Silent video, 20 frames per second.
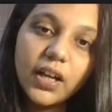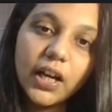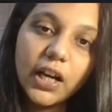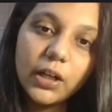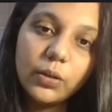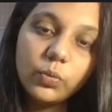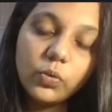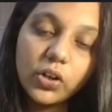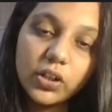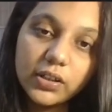
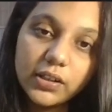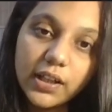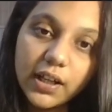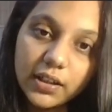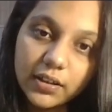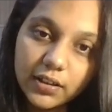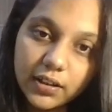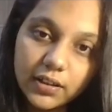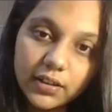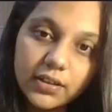and what
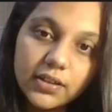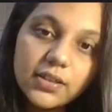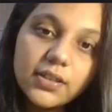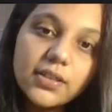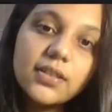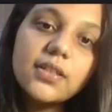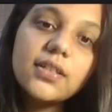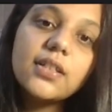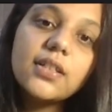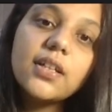their
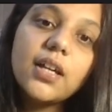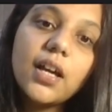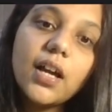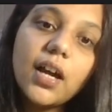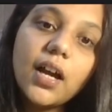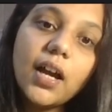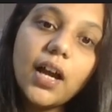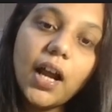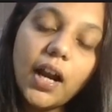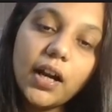colors
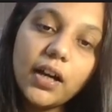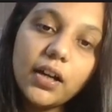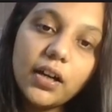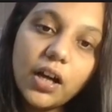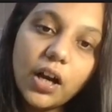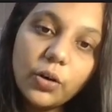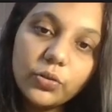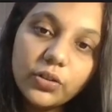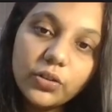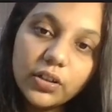and
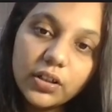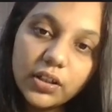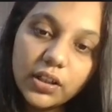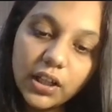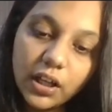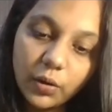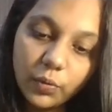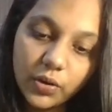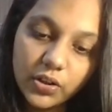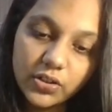how the
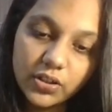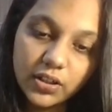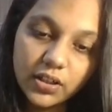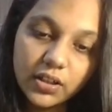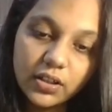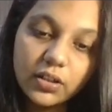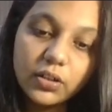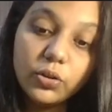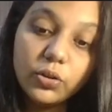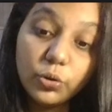equation
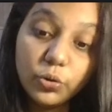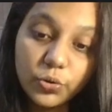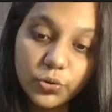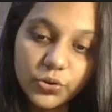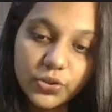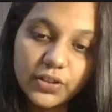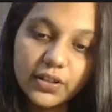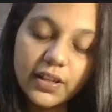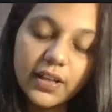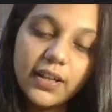
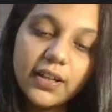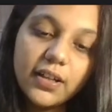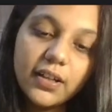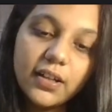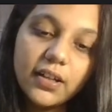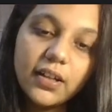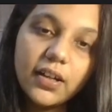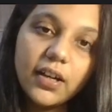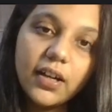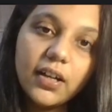looks like
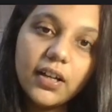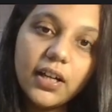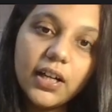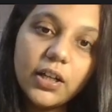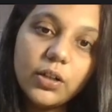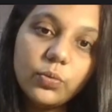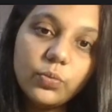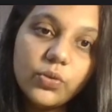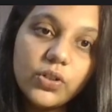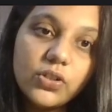
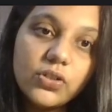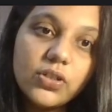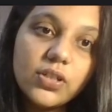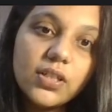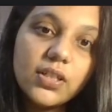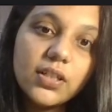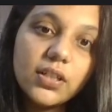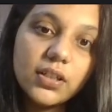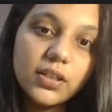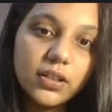and which
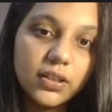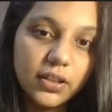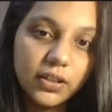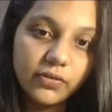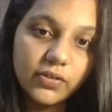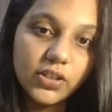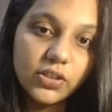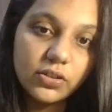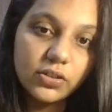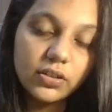
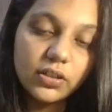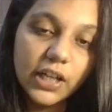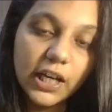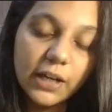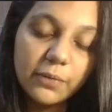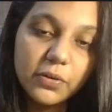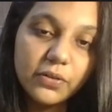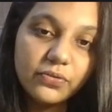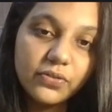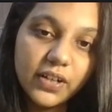
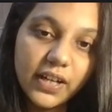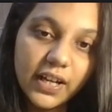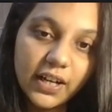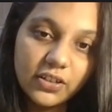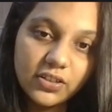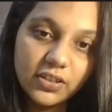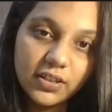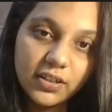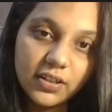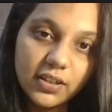type of
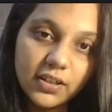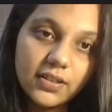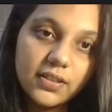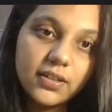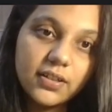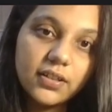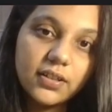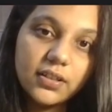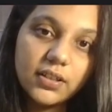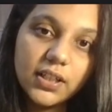reaction it is.
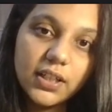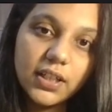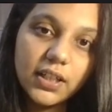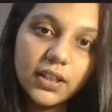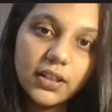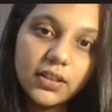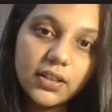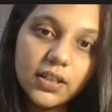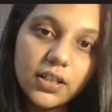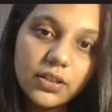
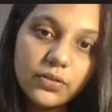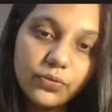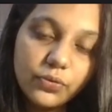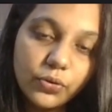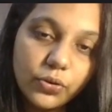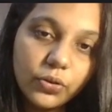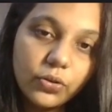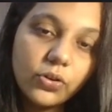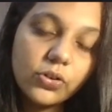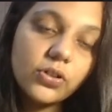Okay. These
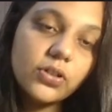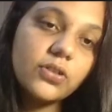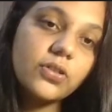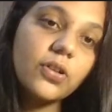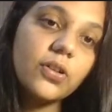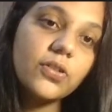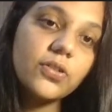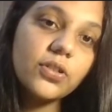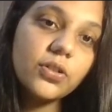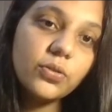4 questions
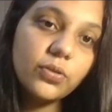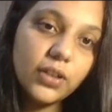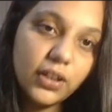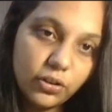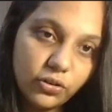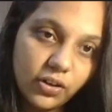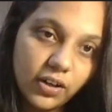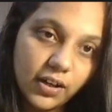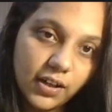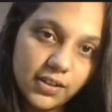also you
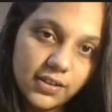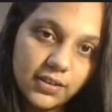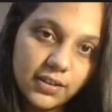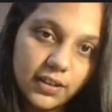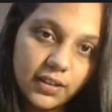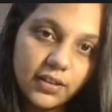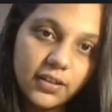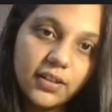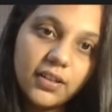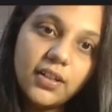need to
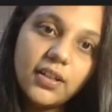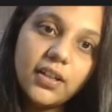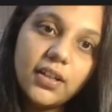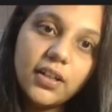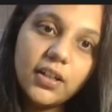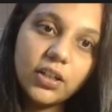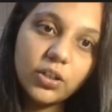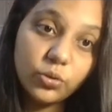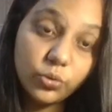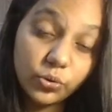understand.
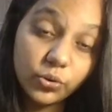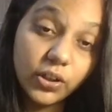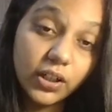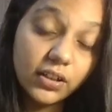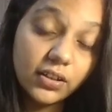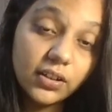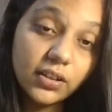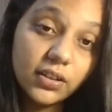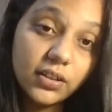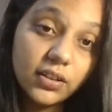Do you
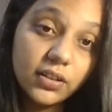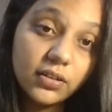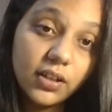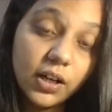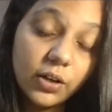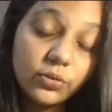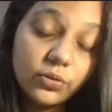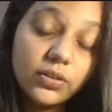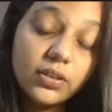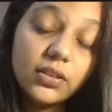get it
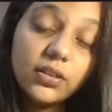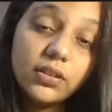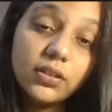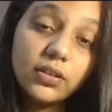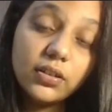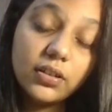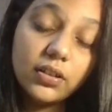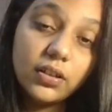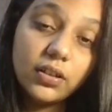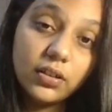how
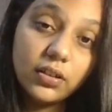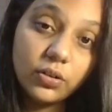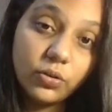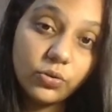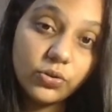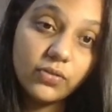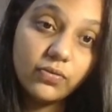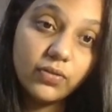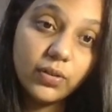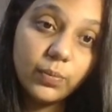the
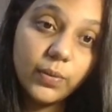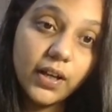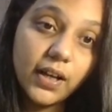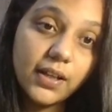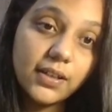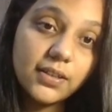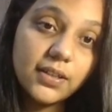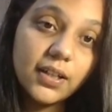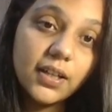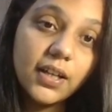question will be
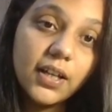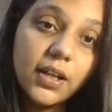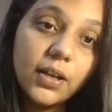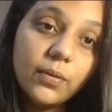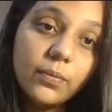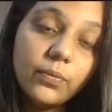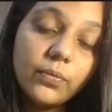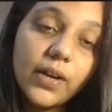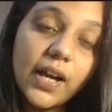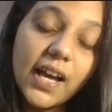asked?
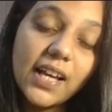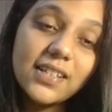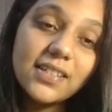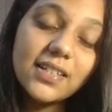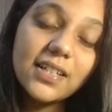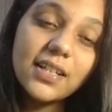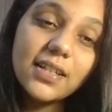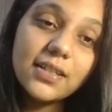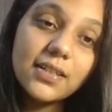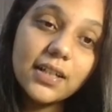As
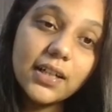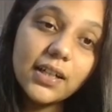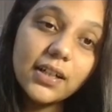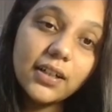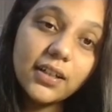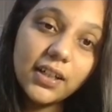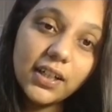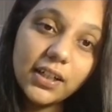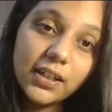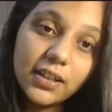they have said,
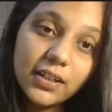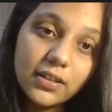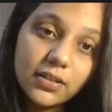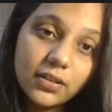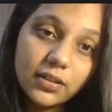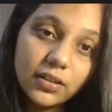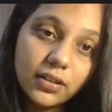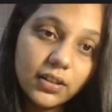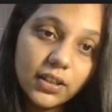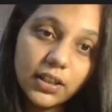
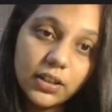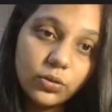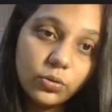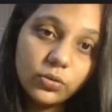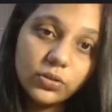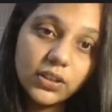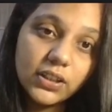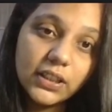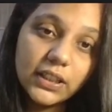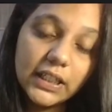they
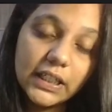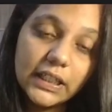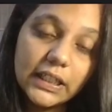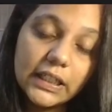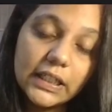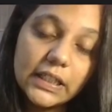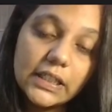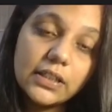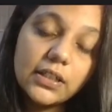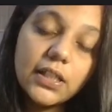took the green
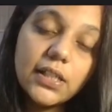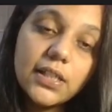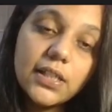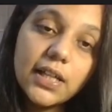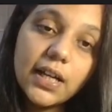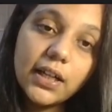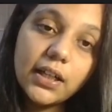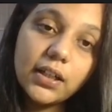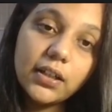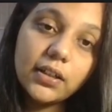crystals
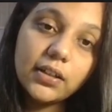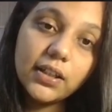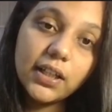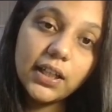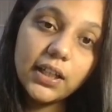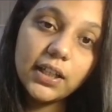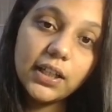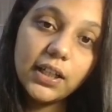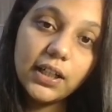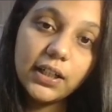and
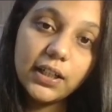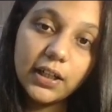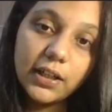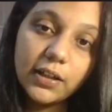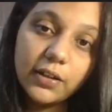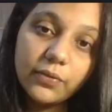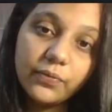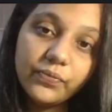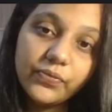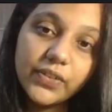they
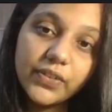heated.